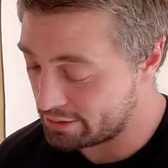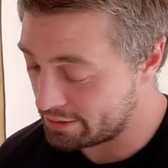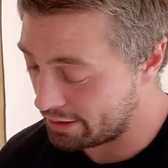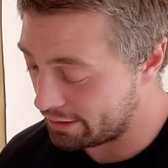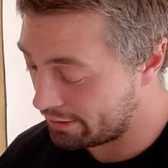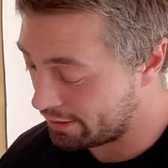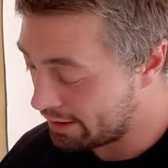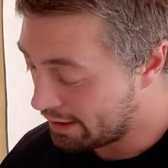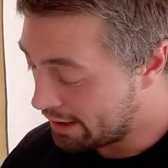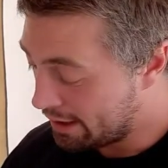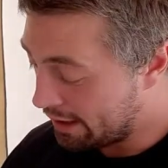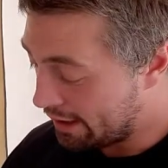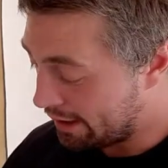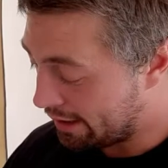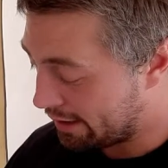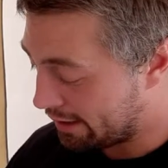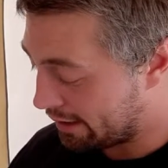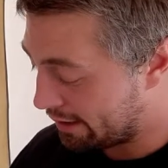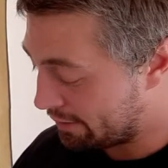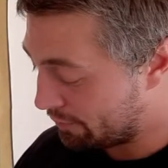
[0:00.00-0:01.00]
So
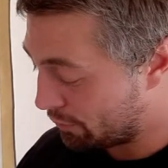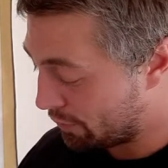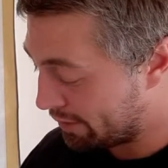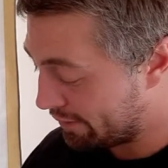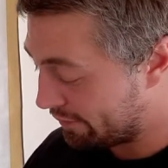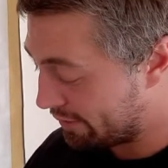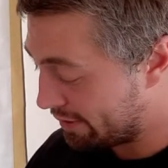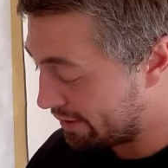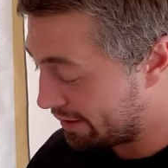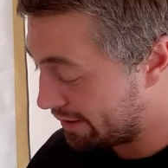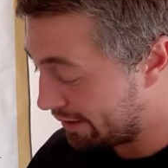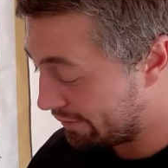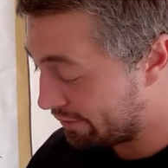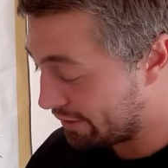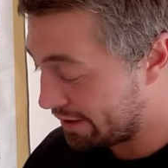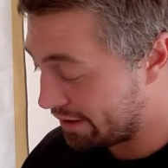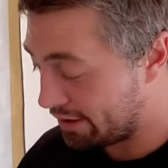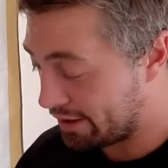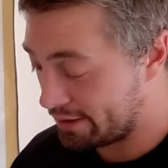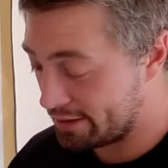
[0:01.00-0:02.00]
one of the
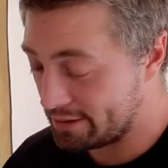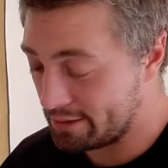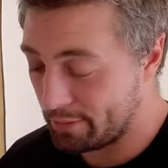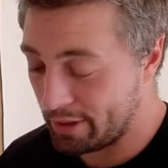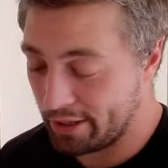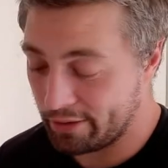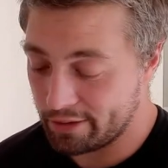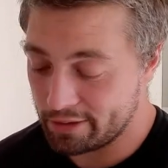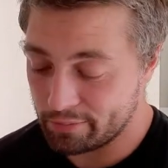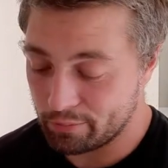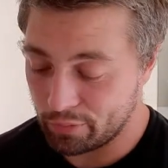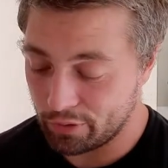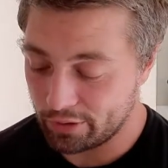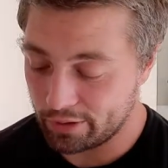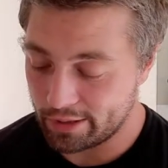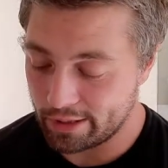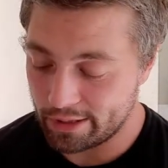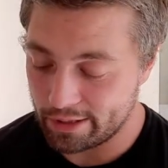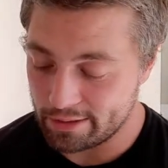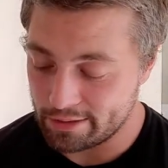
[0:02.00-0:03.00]
lovely things about this
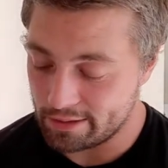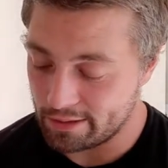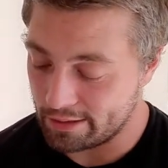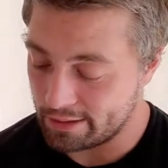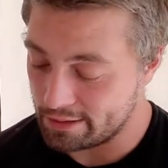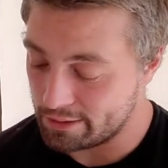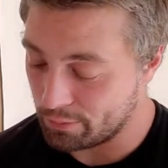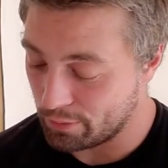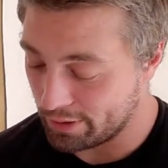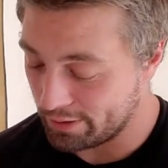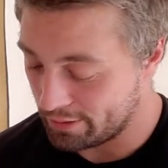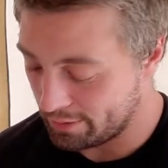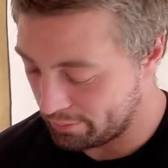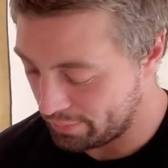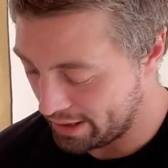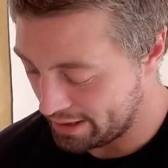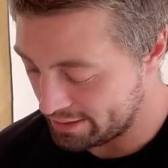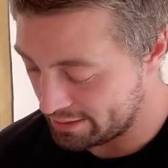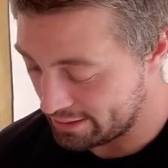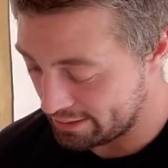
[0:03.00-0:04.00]
book is that it's one of the
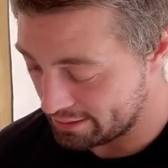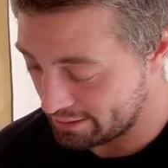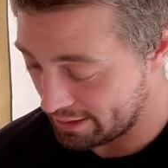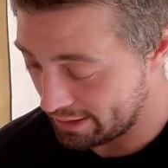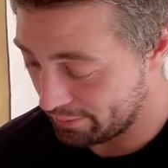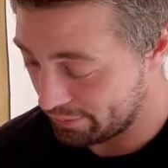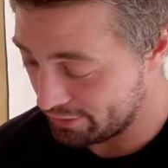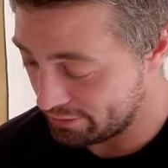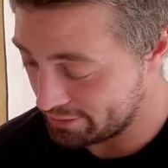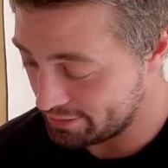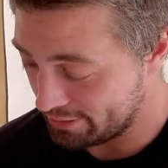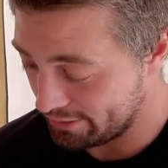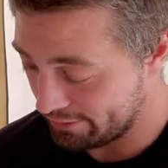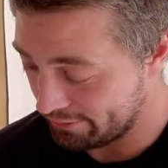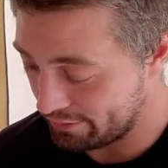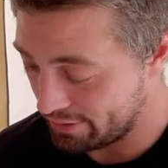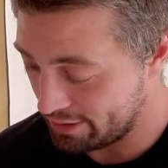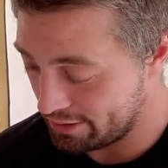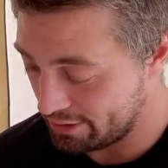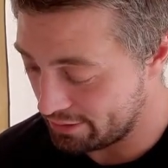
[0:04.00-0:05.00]
best examples
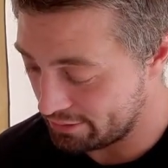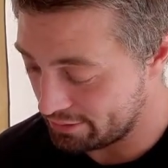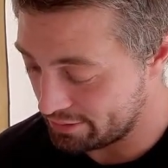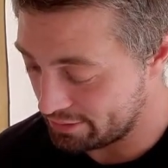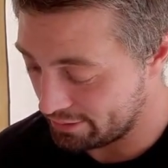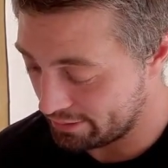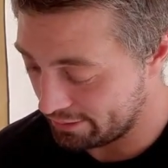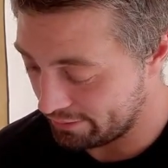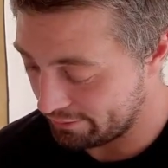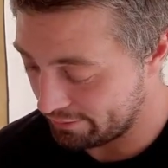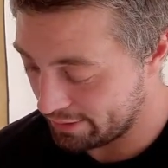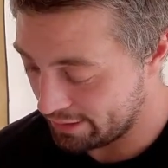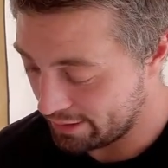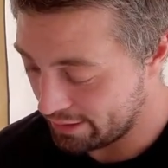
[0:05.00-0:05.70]
of the use of